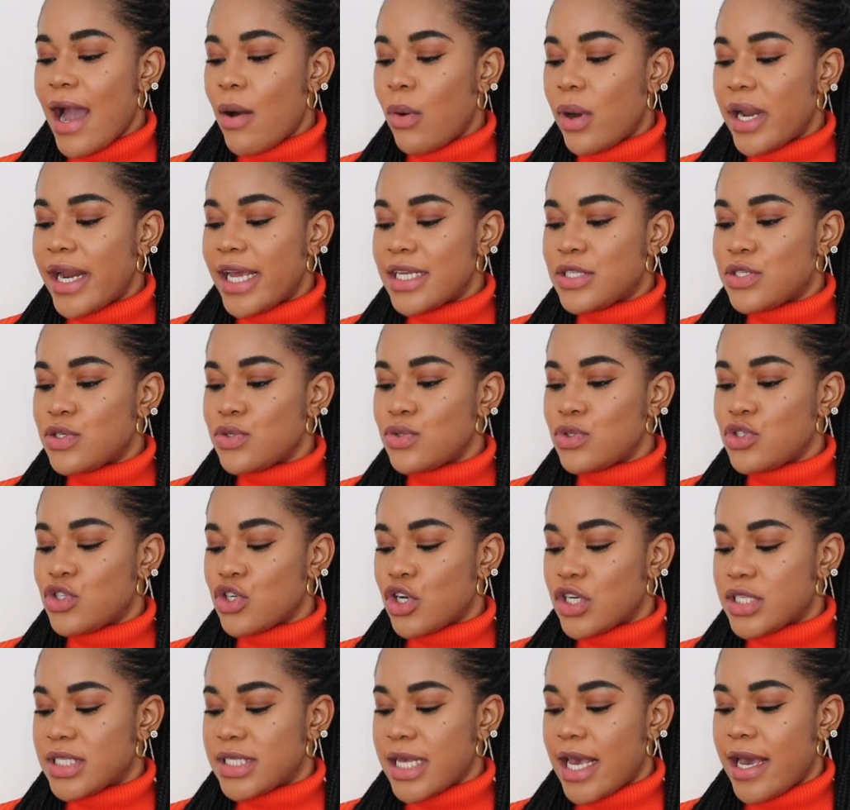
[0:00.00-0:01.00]
I wanted to
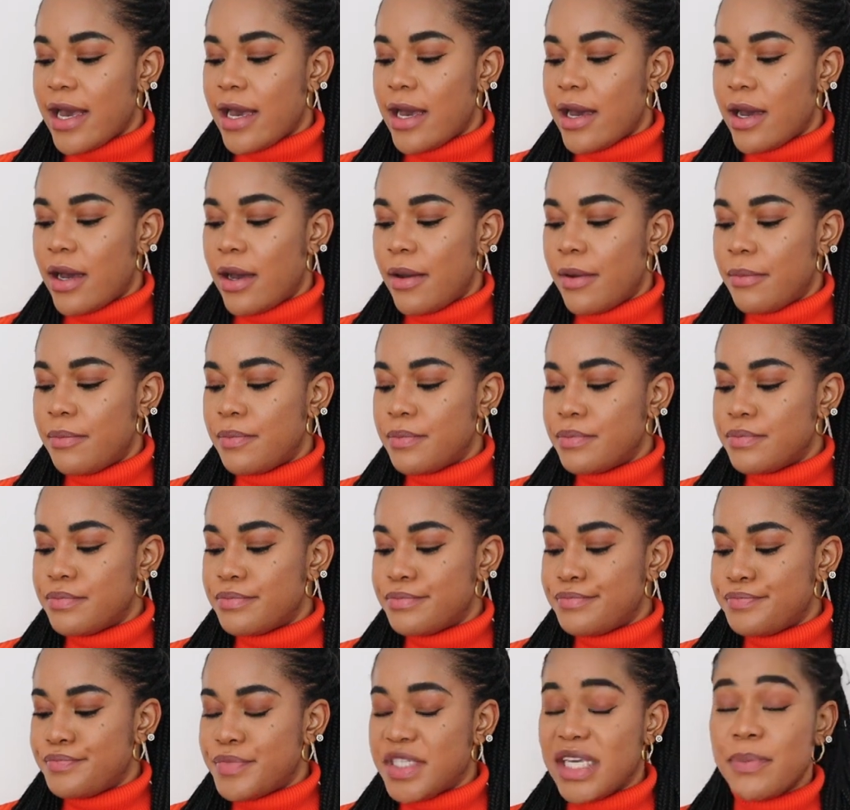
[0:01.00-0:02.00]
just
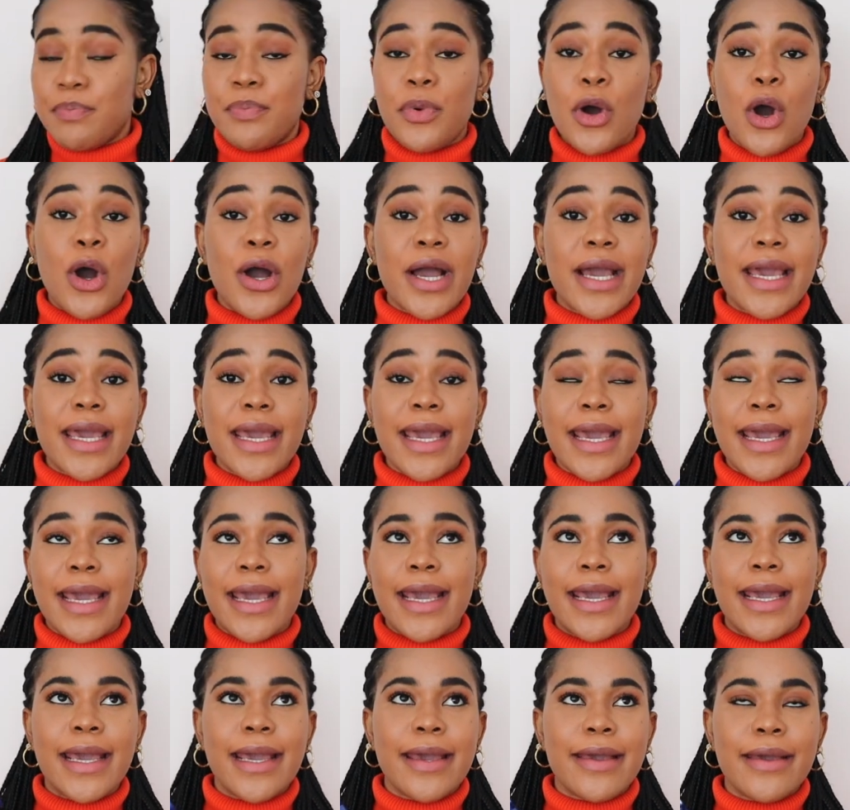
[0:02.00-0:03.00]
debunk
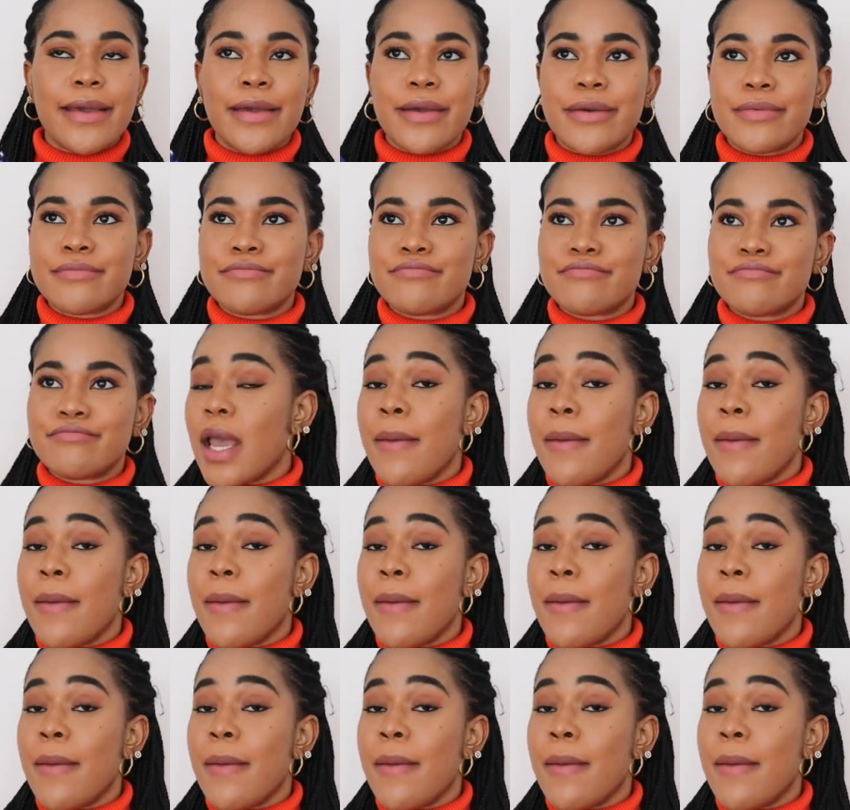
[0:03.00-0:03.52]
a